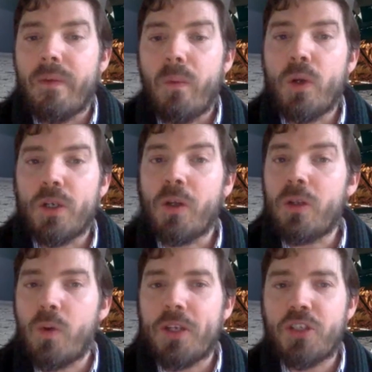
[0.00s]
we're
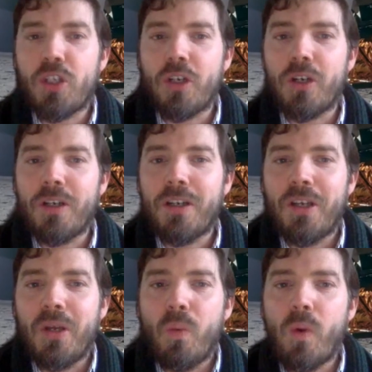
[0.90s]
not quite sure
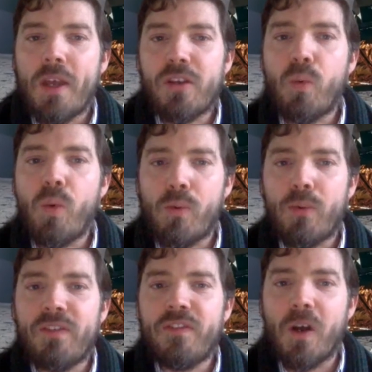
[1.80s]
whether what
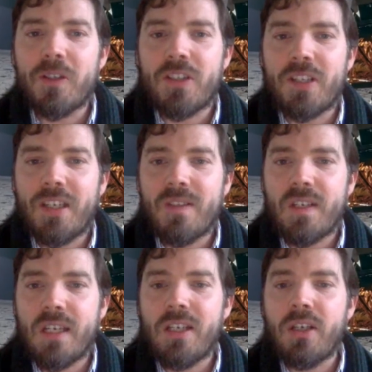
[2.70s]
we've got is
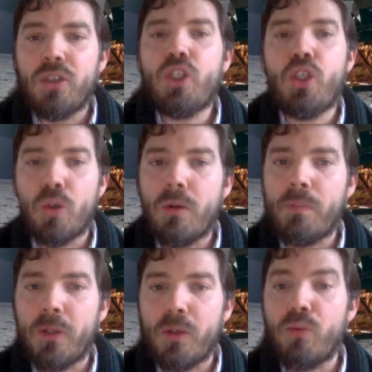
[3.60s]
a
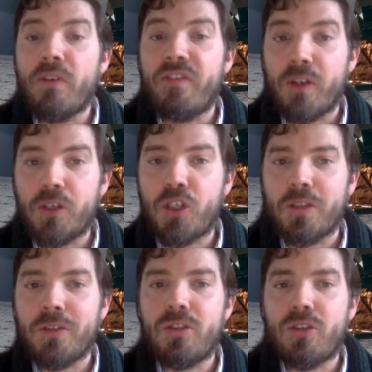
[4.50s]
durable
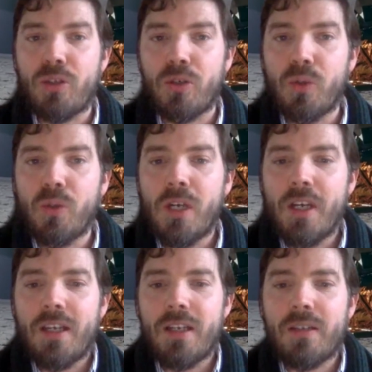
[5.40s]
reversion to
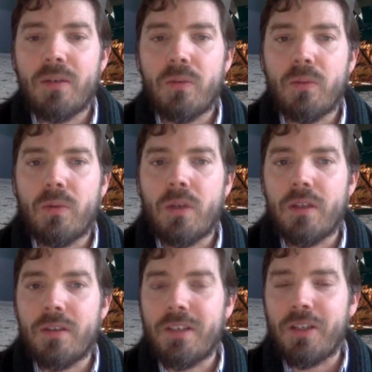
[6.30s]

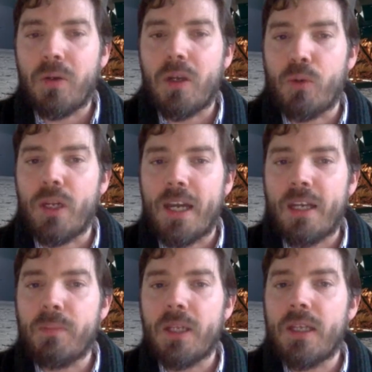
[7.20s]
a
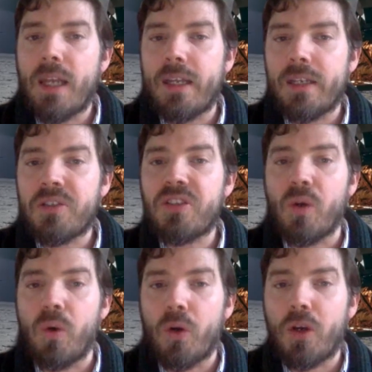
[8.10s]
reliable alliance
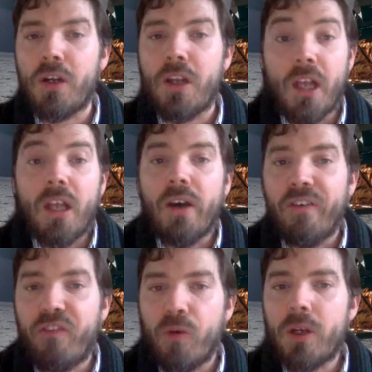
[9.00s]
or a
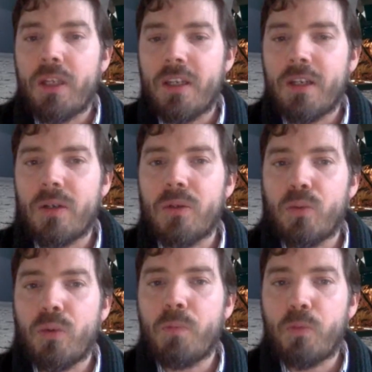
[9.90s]
4-year
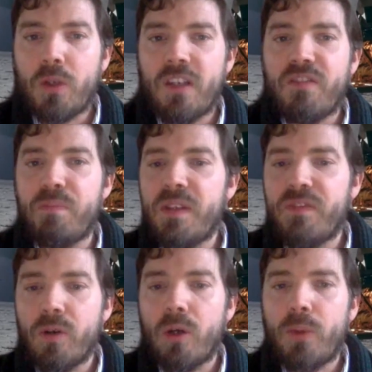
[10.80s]
reprieve
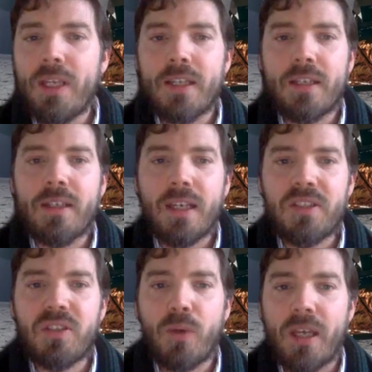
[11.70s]
before we get a
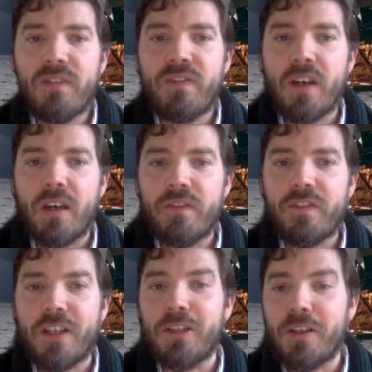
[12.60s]
next wave
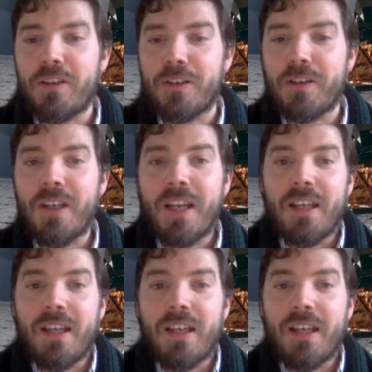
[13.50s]
of another,